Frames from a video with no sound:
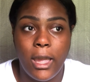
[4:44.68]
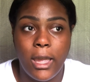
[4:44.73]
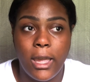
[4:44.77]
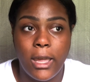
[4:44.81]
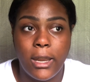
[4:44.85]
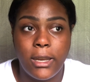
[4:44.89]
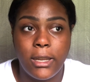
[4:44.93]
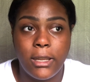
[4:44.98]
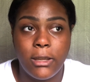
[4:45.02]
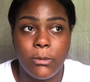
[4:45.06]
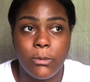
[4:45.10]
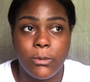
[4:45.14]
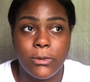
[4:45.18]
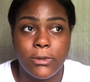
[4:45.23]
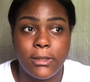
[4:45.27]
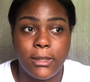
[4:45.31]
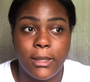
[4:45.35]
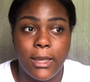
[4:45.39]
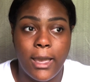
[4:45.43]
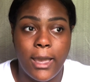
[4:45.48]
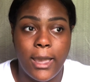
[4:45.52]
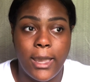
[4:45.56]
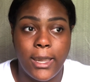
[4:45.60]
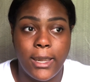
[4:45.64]
And he was
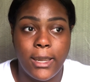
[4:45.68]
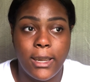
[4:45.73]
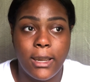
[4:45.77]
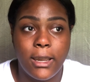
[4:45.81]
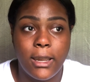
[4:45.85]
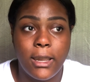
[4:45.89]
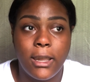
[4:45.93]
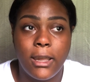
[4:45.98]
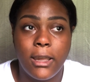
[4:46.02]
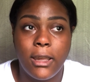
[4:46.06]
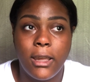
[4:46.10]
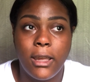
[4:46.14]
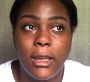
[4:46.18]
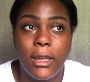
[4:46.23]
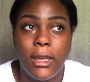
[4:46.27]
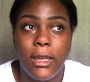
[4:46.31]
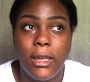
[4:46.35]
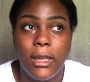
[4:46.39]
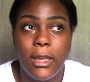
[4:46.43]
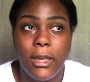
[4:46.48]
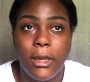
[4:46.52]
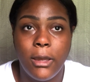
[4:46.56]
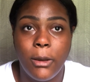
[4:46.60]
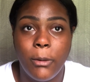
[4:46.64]
like,
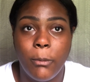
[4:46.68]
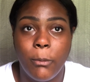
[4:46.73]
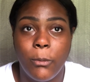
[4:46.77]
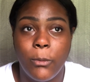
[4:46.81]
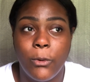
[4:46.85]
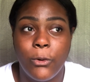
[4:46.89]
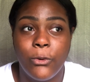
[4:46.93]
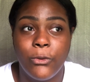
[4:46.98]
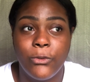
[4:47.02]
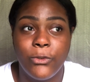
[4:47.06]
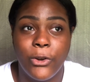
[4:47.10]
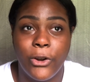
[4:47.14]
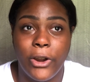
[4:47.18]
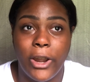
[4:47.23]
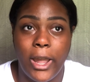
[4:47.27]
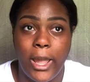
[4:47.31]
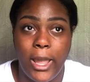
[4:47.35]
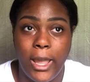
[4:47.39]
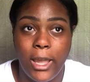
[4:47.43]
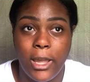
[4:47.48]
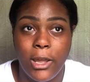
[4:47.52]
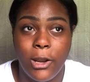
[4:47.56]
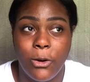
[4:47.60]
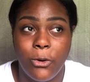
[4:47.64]
move your
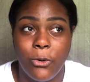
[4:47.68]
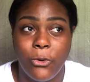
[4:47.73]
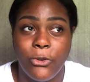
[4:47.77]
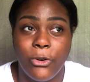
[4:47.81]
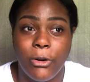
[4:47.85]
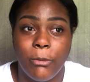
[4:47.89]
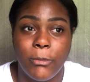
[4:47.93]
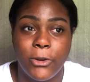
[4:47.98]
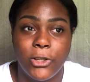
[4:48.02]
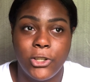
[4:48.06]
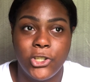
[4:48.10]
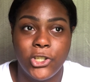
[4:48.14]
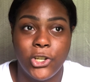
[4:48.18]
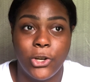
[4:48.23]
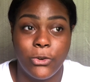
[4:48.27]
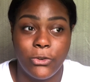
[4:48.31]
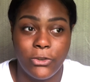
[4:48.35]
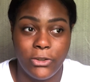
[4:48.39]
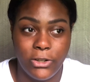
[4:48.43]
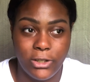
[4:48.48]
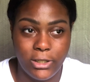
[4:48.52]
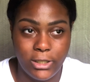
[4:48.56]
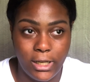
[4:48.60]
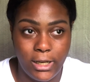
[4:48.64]
hand or I'm gonna
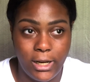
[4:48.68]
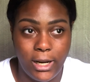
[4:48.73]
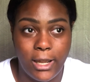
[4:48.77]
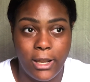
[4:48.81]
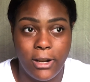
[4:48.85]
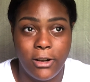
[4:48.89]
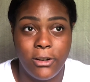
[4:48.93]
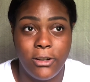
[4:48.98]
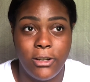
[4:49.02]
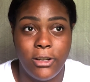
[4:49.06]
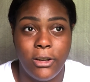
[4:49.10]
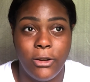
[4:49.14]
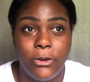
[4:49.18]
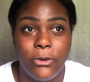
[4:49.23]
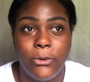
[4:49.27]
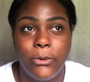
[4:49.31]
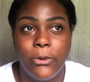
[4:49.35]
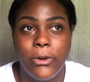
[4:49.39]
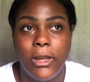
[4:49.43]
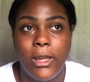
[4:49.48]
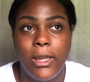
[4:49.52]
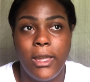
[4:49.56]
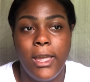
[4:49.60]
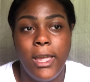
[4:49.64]
choke the shit out of you.
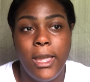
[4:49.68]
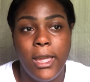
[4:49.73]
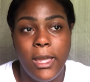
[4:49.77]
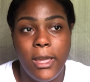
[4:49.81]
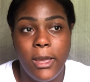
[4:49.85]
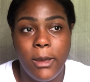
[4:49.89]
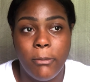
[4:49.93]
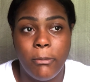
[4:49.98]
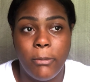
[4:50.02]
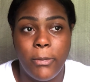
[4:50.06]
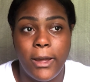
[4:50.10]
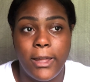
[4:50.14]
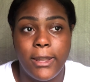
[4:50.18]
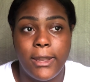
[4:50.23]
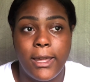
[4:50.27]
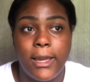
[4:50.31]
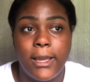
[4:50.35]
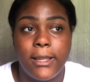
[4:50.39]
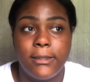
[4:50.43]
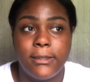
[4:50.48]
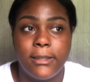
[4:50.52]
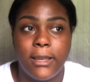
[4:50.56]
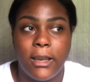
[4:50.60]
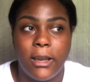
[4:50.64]
By
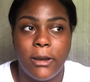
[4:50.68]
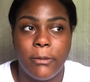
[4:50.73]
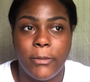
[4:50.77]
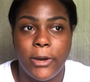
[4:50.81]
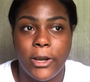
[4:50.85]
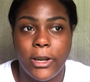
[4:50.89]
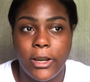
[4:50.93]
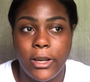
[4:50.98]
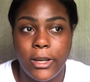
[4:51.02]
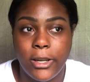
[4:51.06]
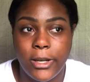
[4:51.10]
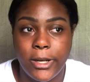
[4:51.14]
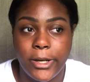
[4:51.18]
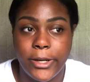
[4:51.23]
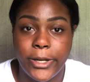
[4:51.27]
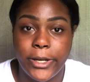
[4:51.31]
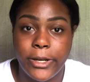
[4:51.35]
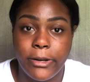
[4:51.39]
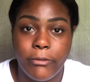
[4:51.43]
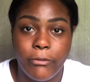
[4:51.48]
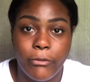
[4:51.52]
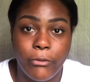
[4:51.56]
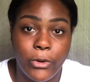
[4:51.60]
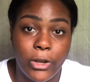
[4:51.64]
that time, I
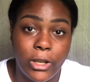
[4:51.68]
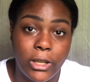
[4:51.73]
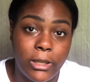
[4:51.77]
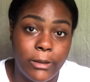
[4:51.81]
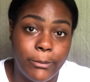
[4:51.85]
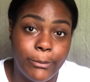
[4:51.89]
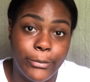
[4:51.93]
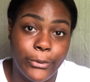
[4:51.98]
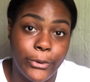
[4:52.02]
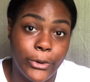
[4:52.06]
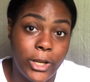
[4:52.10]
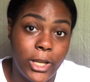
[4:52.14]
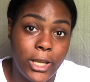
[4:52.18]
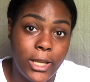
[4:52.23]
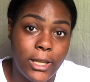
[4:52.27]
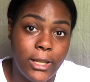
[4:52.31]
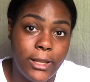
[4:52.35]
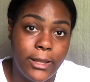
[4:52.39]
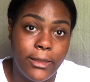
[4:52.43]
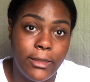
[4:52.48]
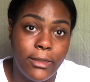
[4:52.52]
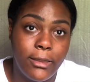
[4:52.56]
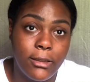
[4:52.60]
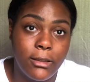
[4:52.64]
couldn't really
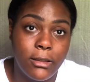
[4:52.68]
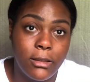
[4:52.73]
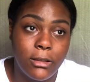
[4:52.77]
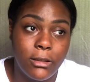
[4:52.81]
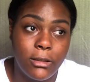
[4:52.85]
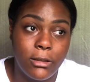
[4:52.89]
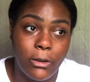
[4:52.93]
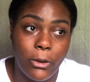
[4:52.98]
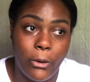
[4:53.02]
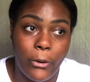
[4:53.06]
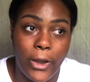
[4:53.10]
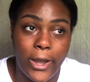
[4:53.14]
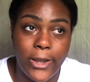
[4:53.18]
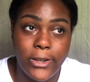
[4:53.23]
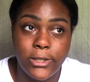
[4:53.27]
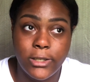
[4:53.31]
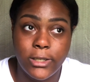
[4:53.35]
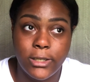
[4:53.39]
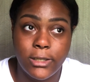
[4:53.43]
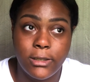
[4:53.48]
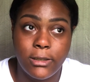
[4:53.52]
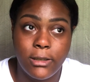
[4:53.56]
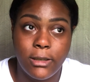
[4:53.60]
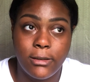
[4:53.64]
breathe, so I
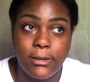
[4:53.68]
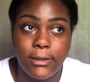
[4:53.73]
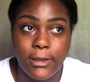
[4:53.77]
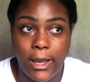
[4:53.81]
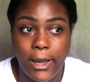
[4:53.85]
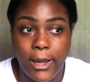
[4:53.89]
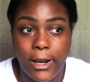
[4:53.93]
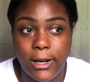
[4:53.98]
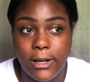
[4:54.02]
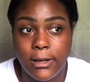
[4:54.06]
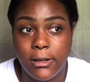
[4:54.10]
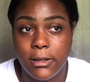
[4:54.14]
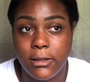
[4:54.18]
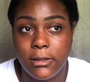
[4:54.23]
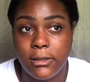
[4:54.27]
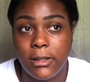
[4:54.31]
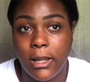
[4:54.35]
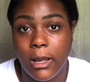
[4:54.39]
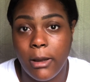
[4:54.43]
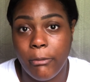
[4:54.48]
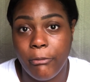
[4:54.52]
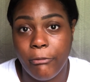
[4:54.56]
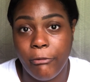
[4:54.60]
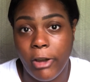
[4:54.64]
just decided to
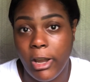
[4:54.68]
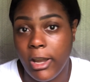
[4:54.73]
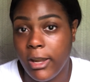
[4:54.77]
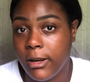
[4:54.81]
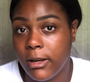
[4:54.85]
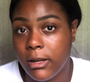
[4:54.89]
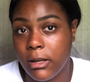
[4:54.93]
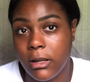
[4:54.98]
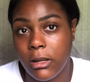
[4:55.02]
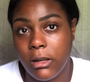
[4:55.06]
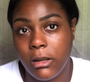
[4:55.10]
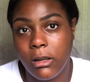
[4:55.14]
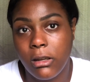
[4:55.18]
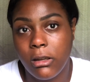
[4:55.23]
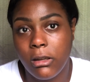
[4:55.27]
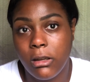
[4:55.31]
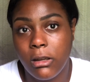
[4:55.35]
stop fighting.